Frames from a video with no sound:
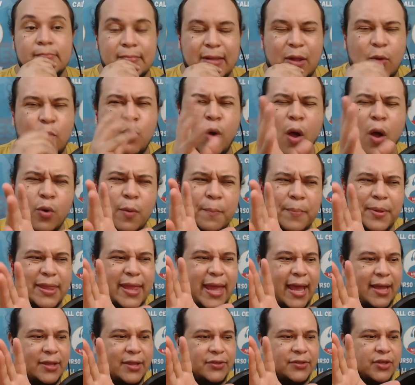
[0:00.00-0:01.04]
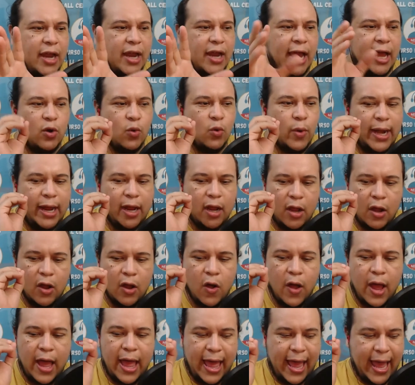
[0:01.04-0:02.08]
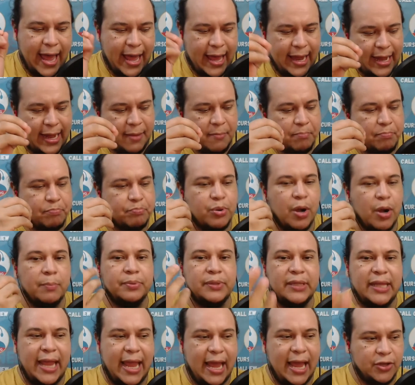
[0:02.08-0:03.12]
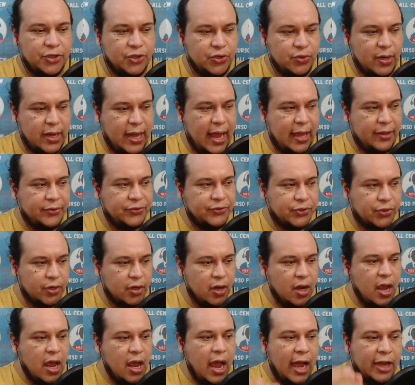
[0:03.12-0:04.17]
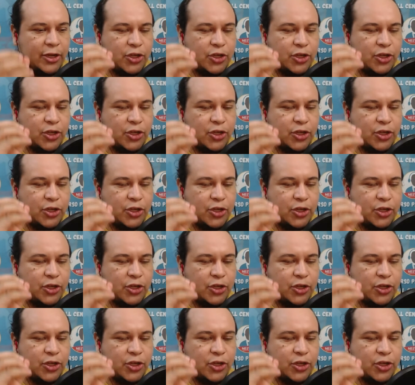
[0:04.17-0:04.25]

What would be the answer? I don't want to go ahead and promptly answer an answer. I